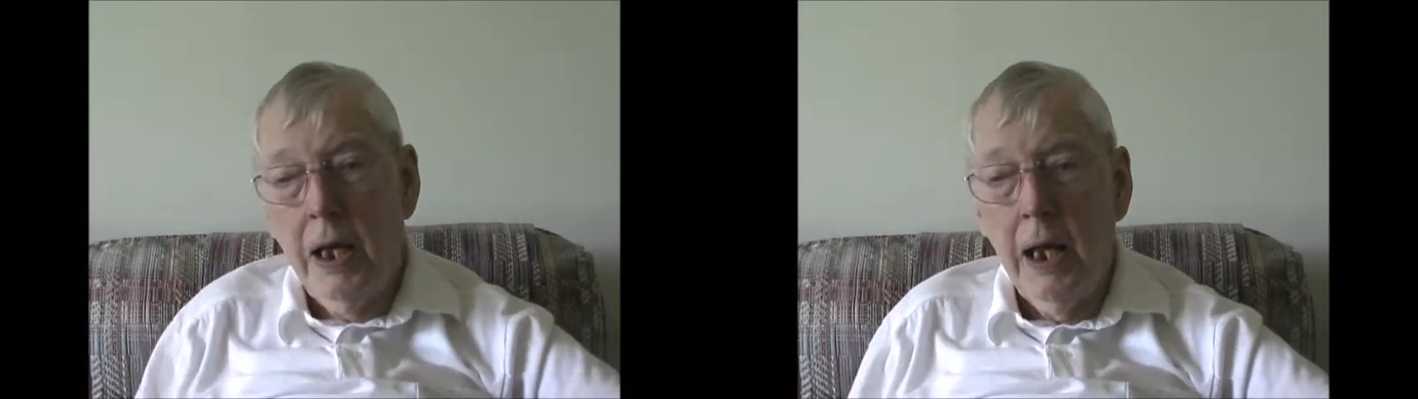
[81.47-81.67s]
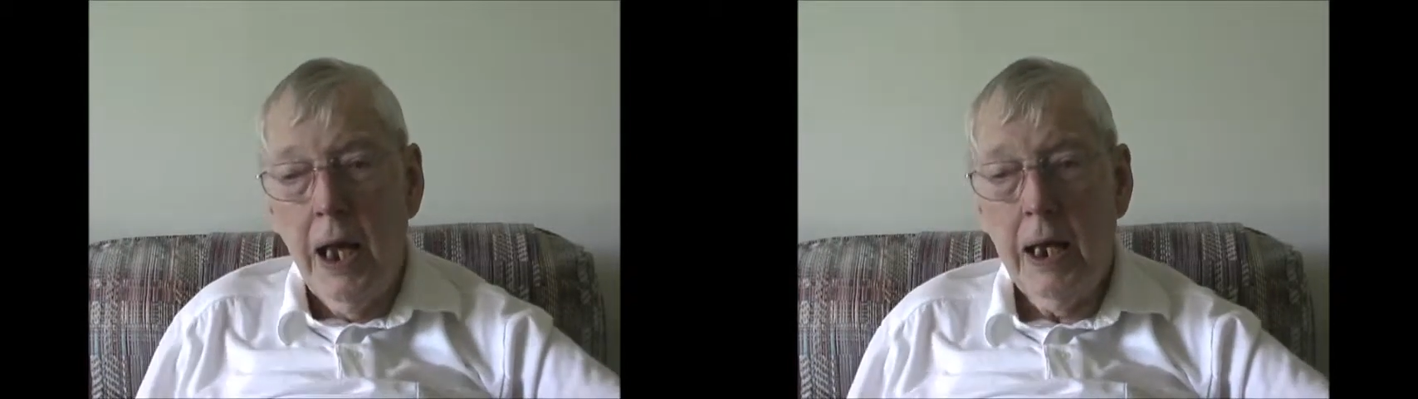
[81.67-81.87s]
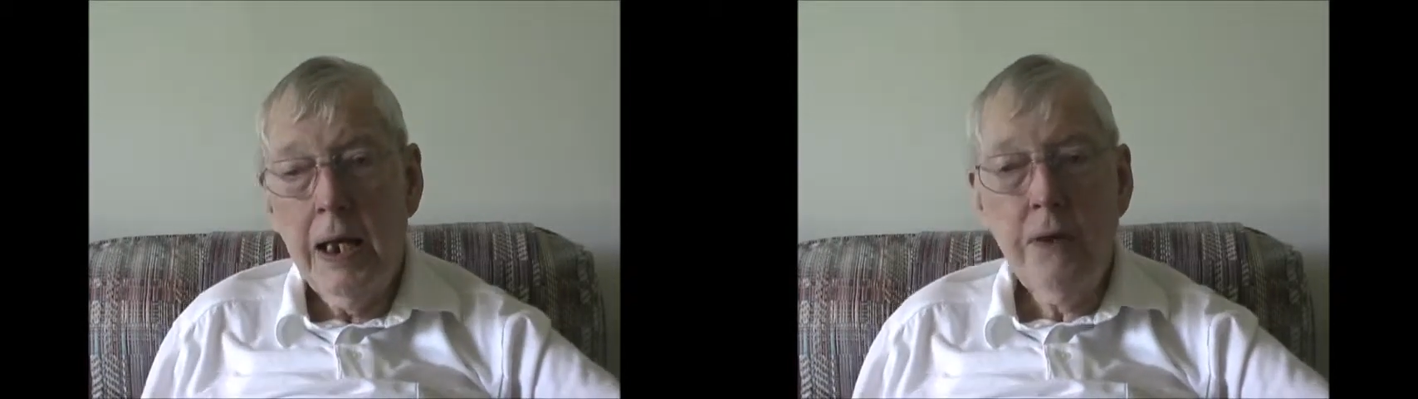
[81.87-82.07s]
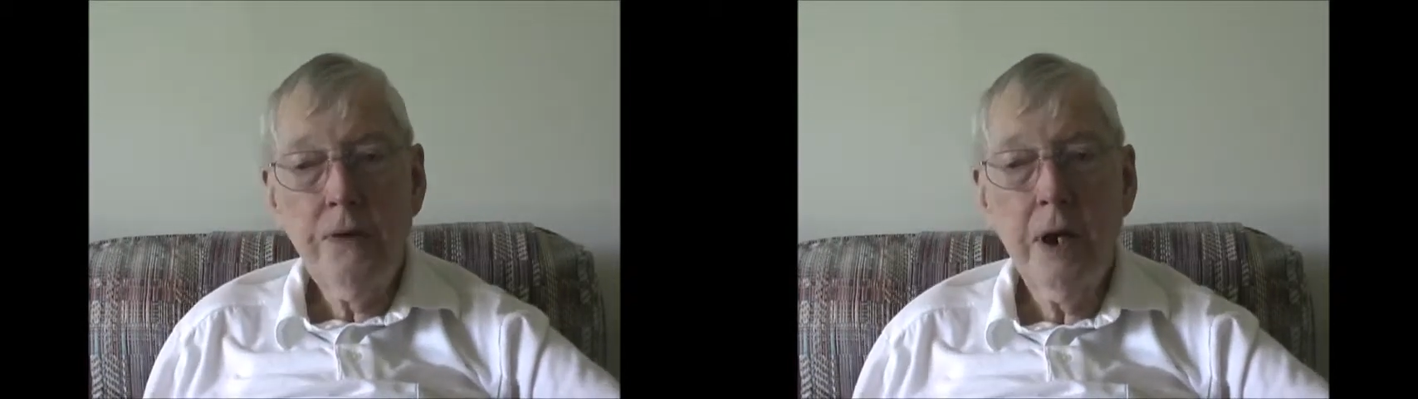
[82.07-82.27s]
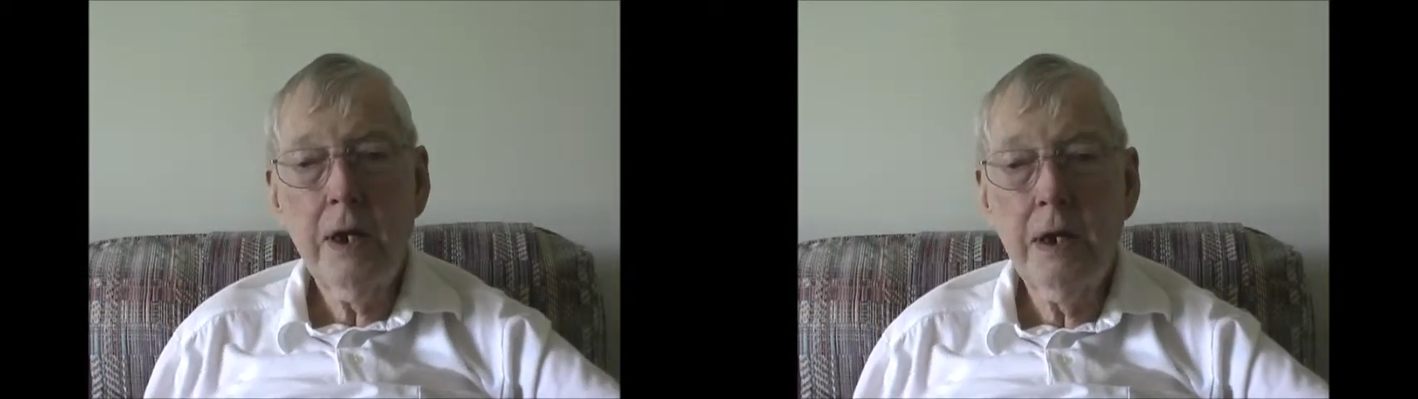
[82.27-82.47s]
And he
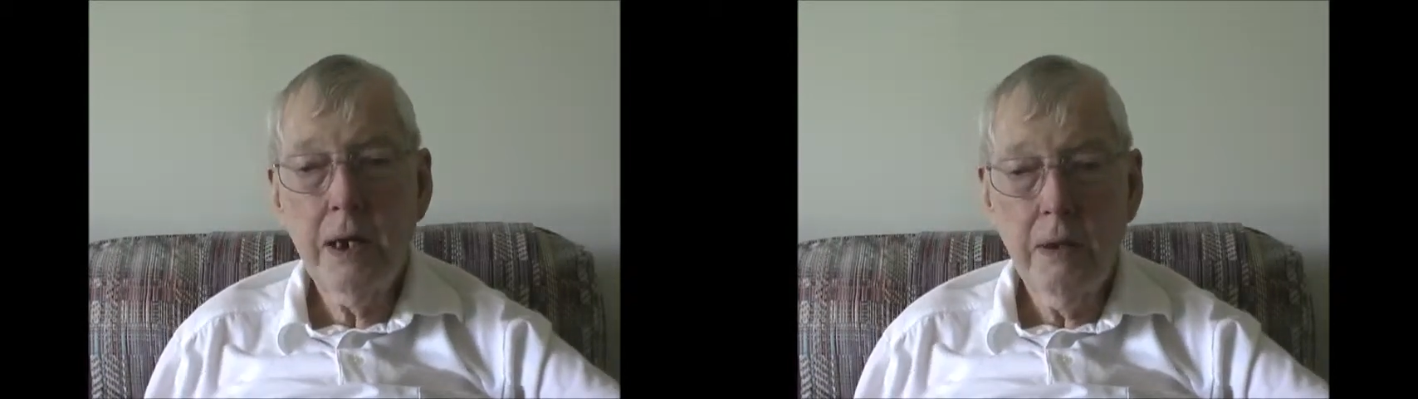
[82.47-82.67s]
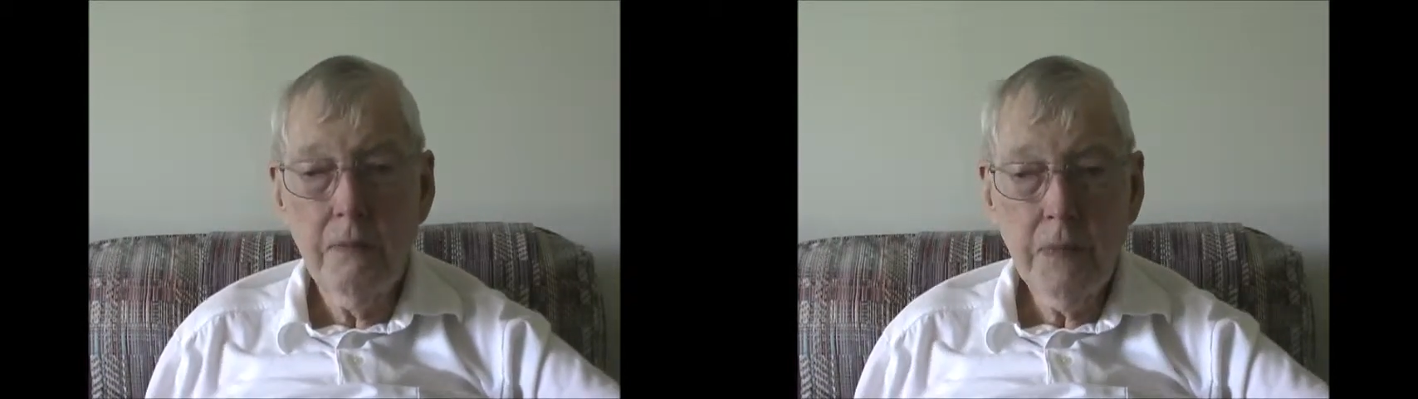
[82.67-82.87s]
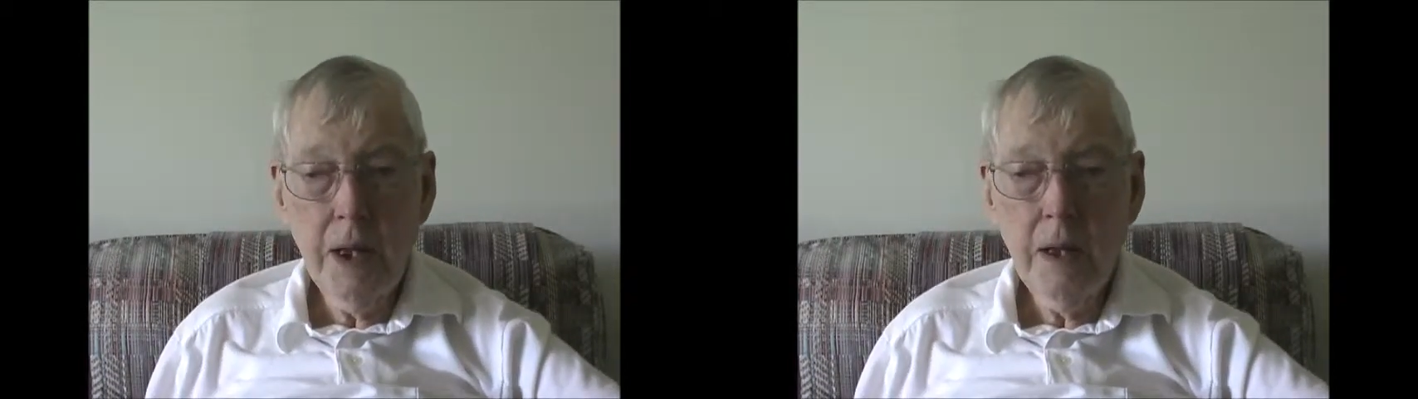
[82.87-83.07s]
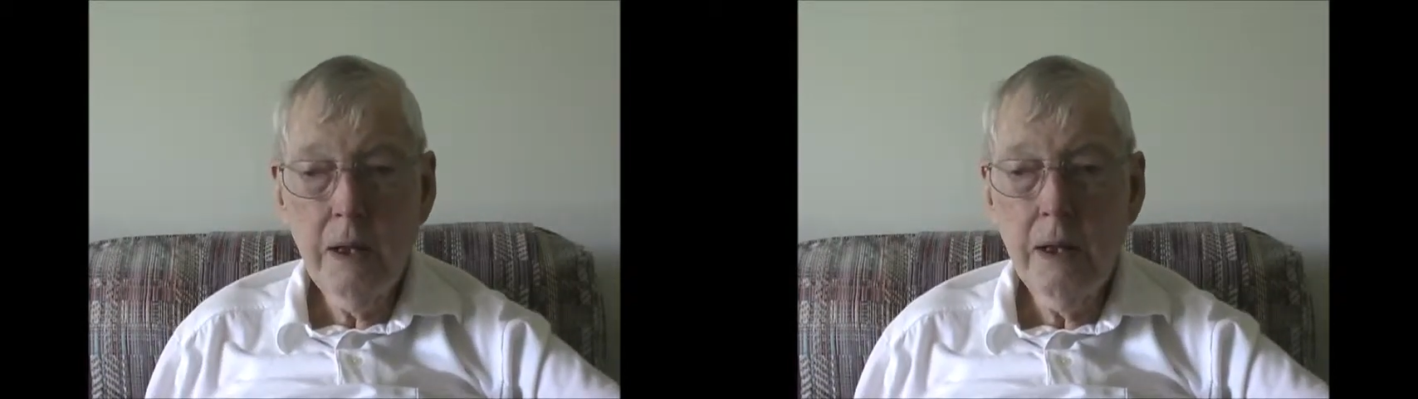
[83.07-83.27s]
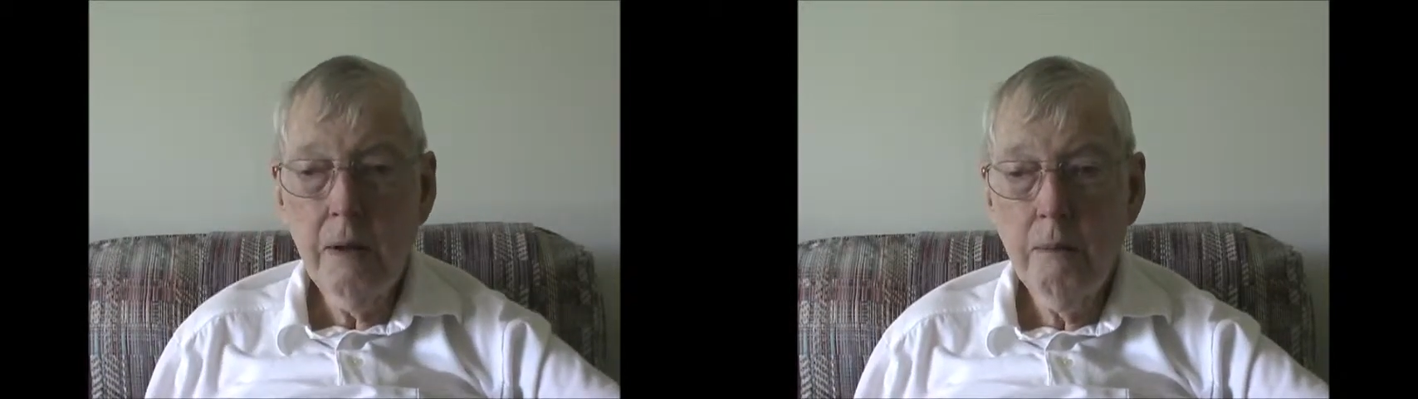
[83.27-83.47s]
said,
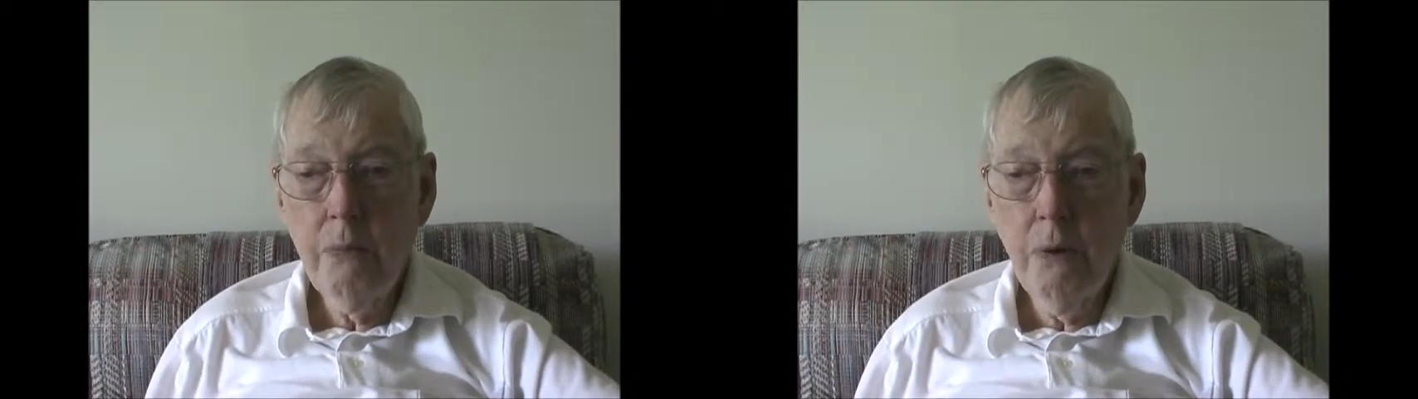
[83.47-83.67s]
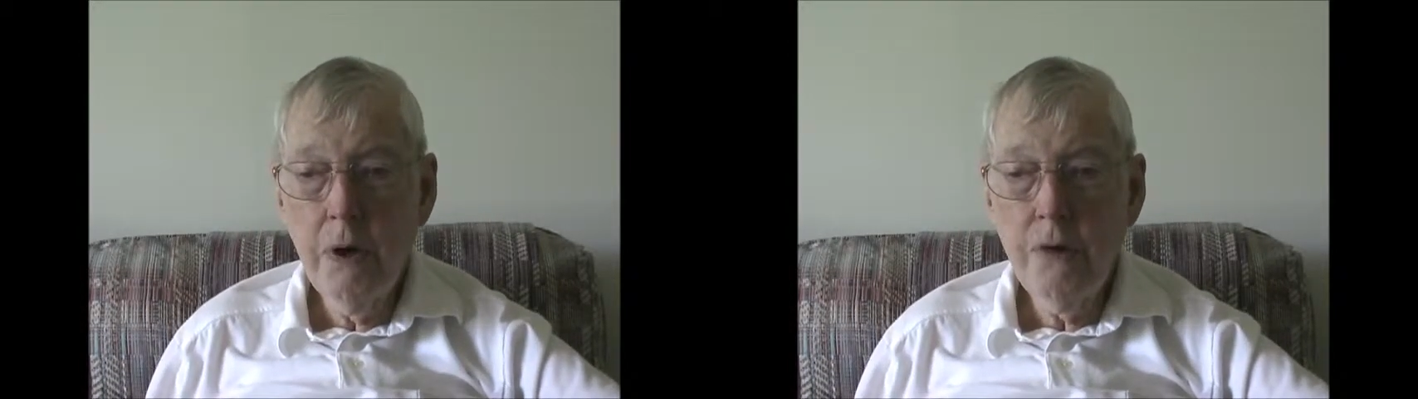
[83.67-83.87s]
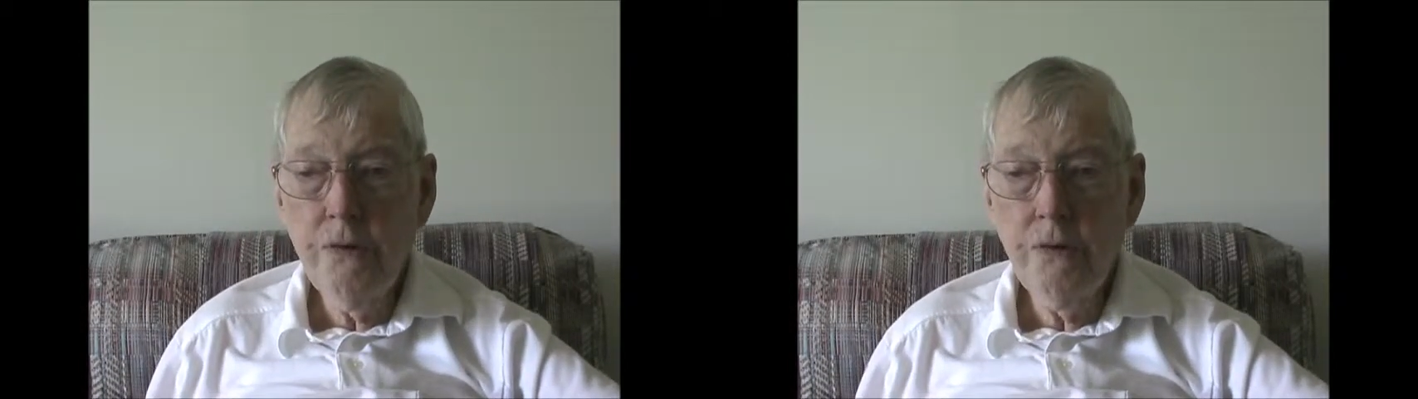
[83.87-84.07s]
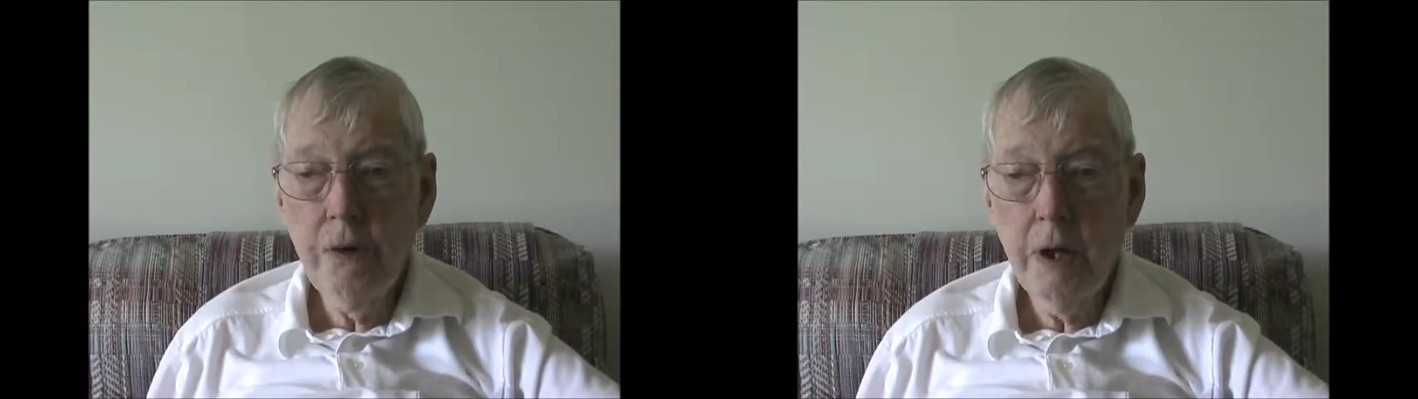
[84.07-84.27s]
boys,